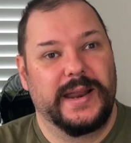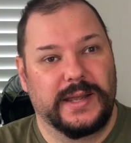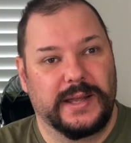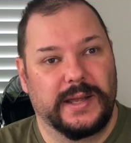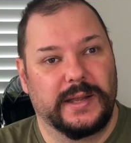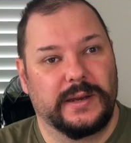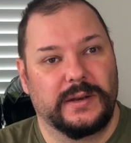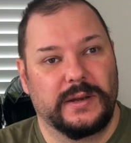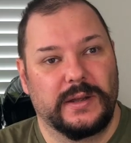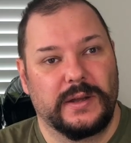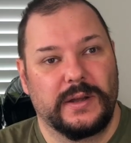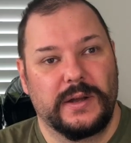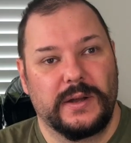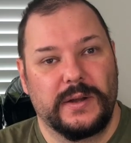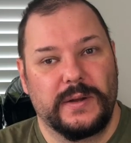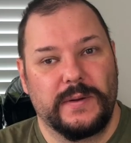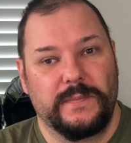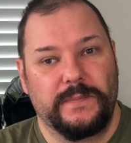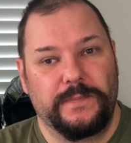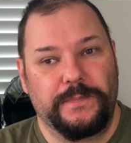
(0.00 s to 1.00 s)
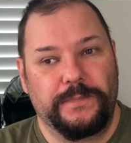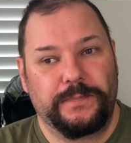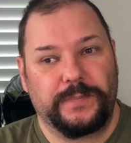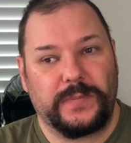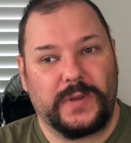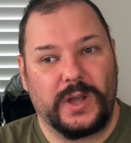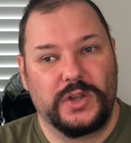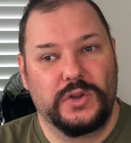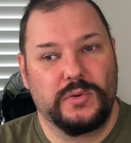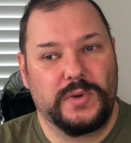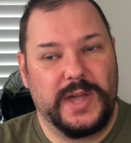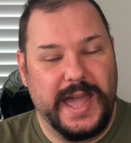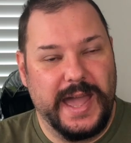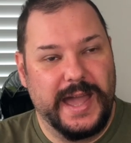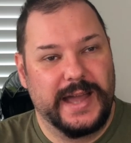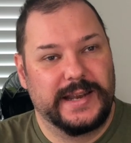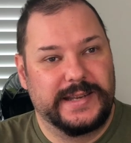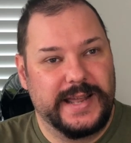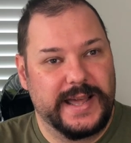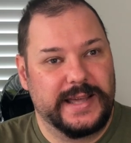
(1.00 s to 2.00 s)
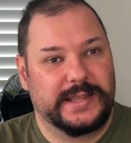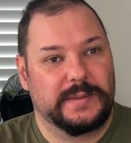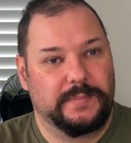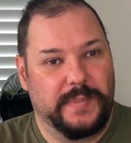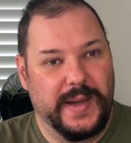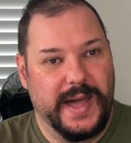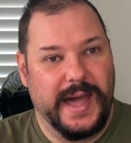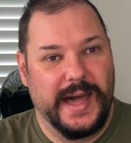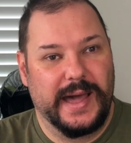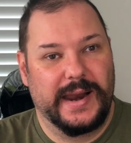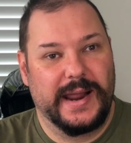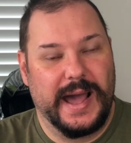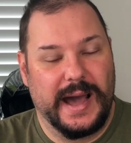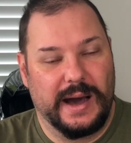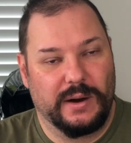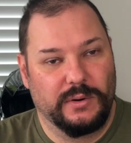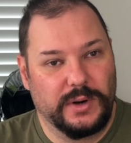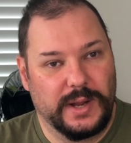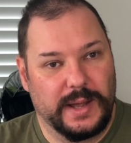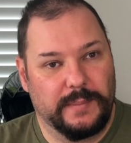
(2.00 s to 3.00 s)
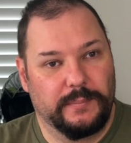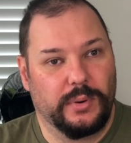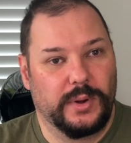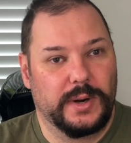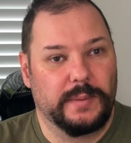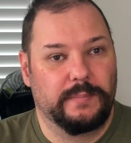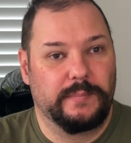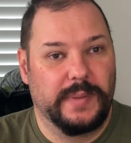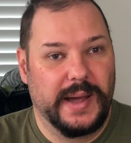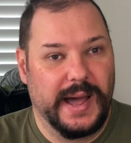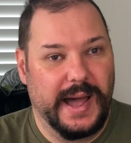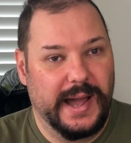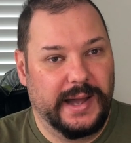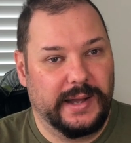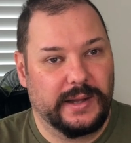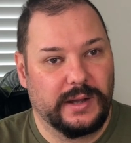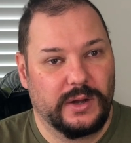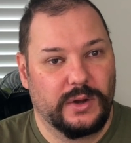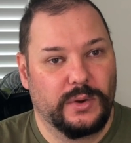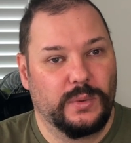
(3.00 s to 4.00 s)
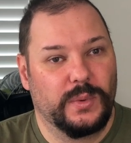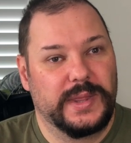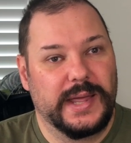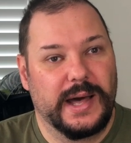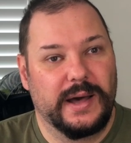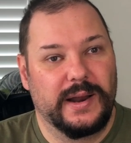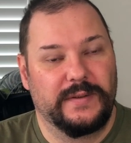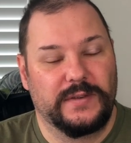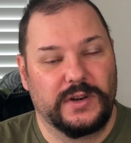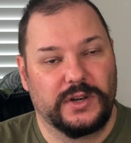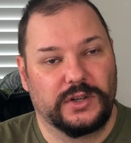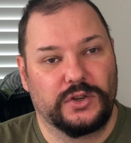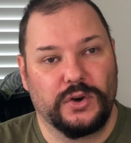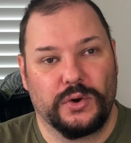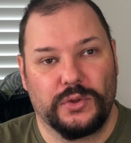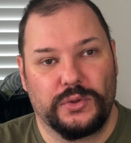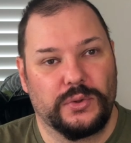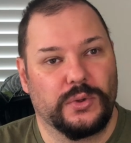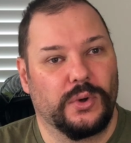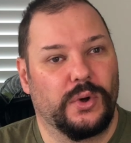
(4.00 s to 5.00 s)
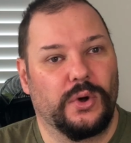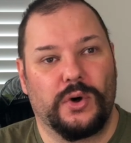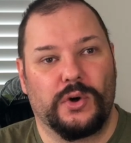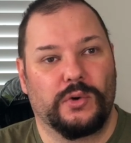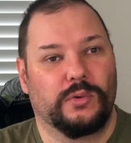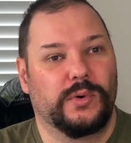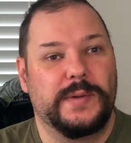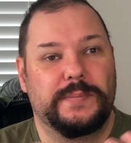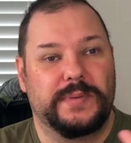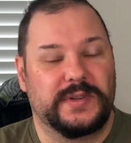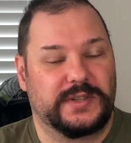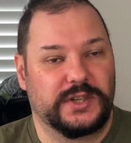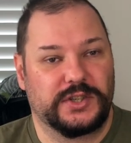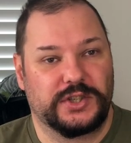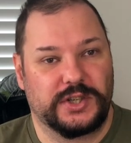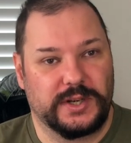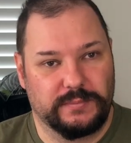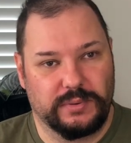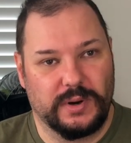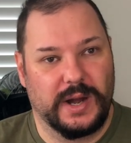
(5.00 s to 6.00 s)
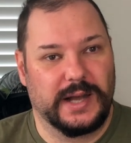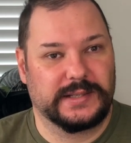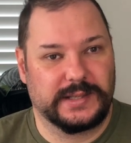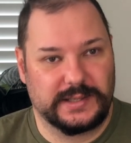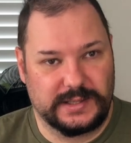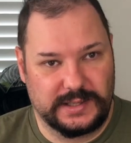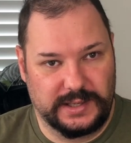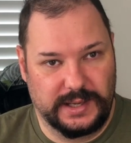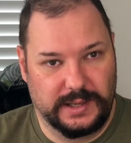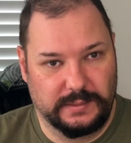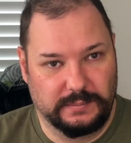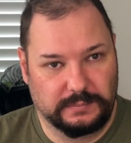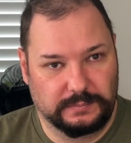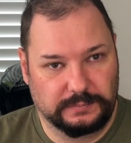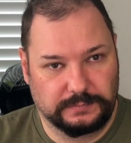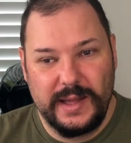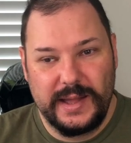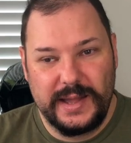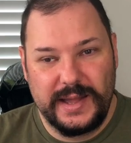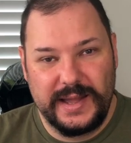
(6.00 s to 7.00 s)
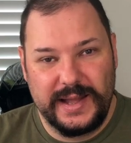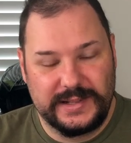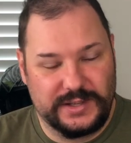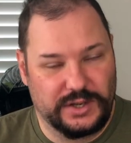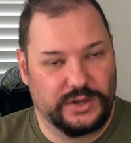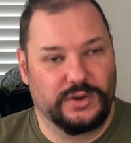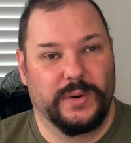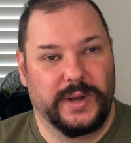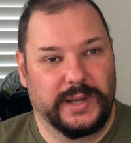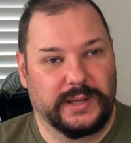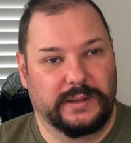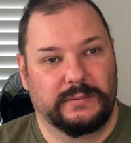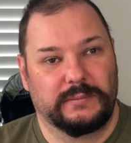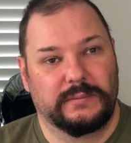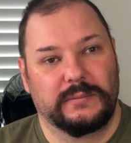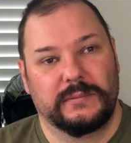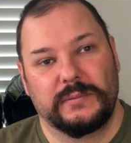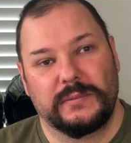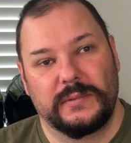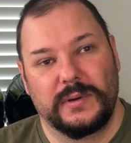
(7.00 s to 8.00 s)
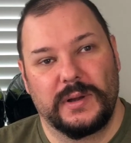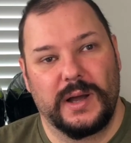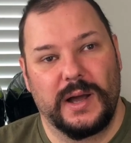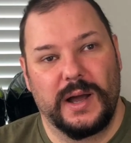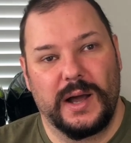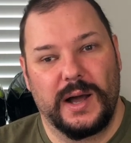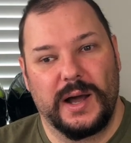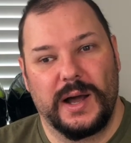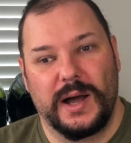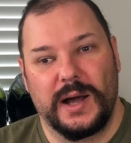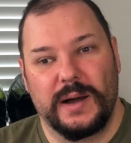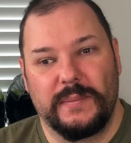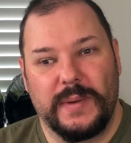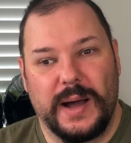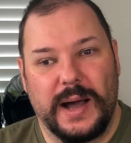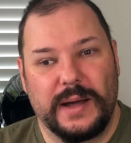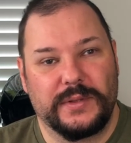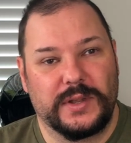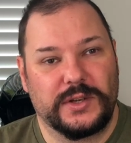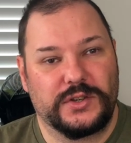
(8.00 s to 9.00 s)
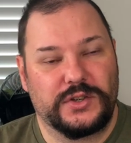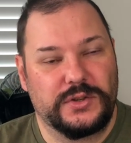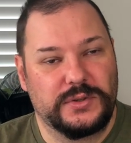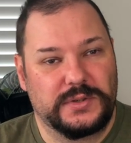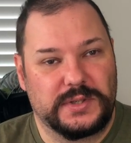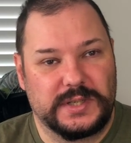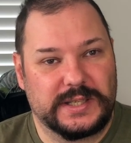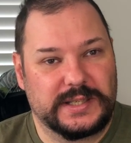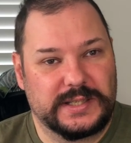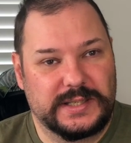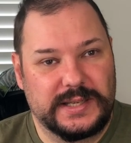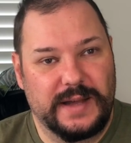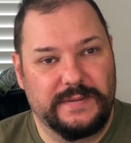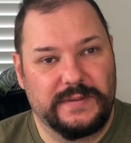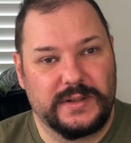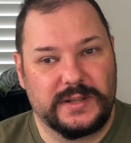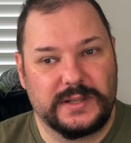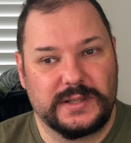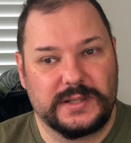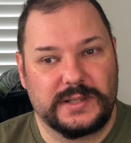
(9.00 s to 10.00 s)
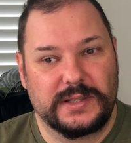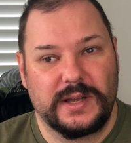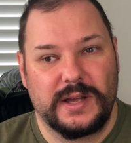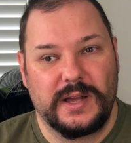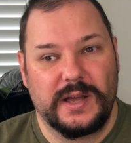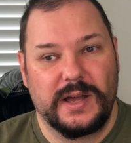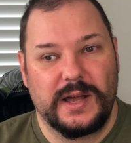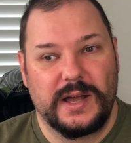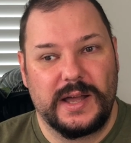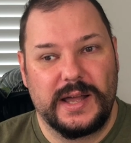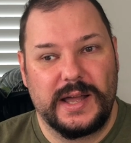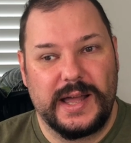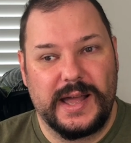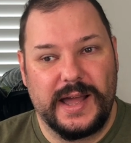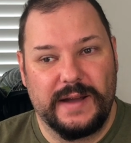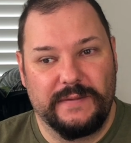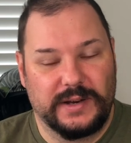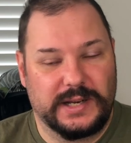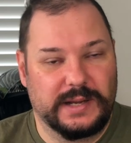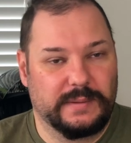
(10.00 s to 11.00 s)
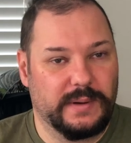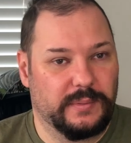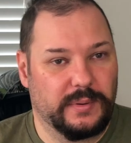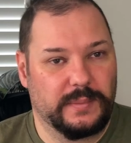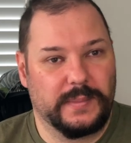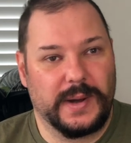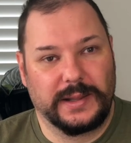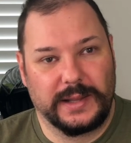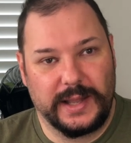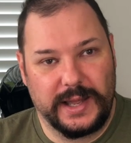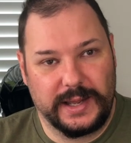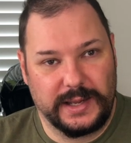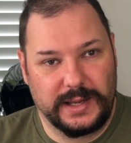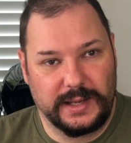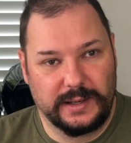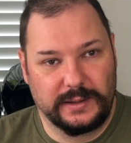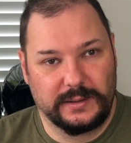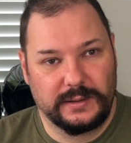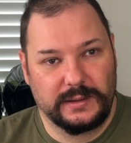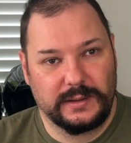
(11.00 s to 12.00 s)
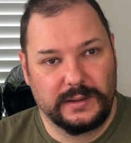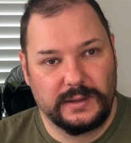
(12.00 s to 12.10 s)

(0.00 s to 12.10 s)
in, you can't take the pad out and put it back without having to go through the whole repositioning process again. It's annoying. Uh, on the 267s, every time I put my leg in,